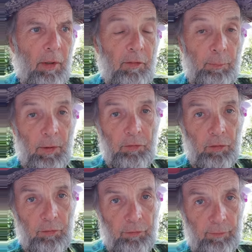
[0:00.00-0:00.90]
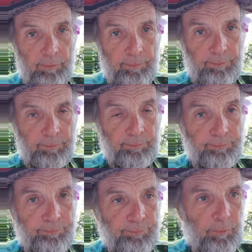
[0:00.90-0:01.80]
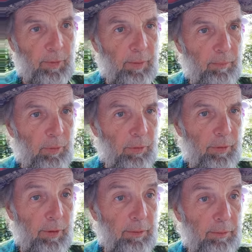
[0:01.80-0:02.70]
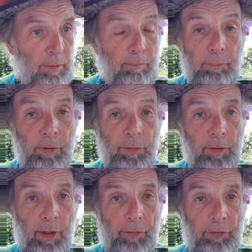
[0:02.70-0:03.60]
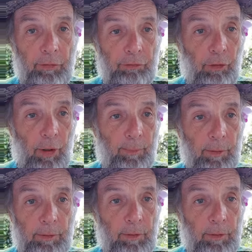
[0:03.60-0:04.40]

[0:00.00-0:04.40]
Spongers on board, yeah. Mythological drama.